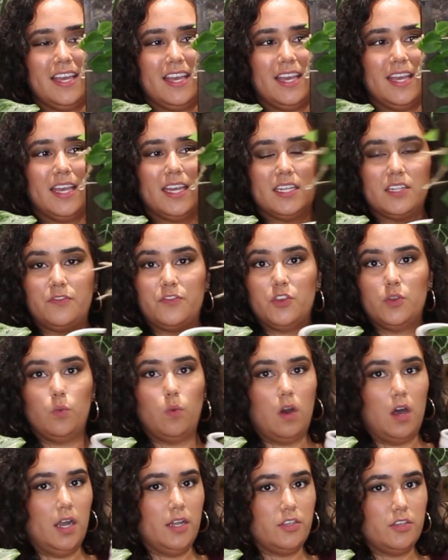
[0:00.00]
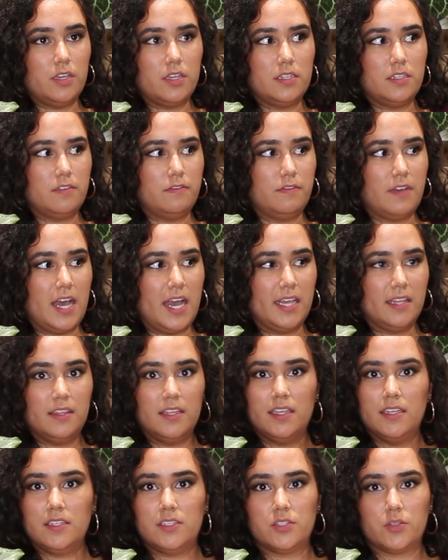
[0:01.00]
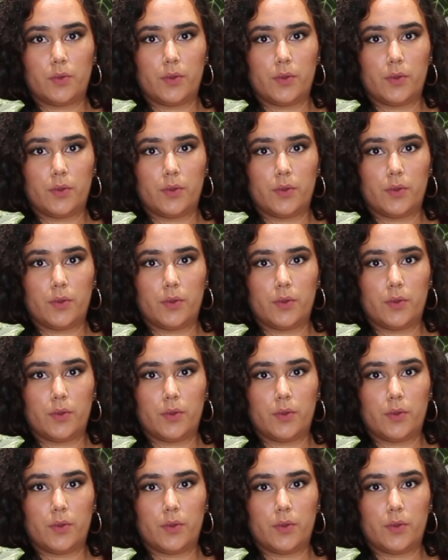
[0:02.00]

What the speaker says: And if you want, you can divide this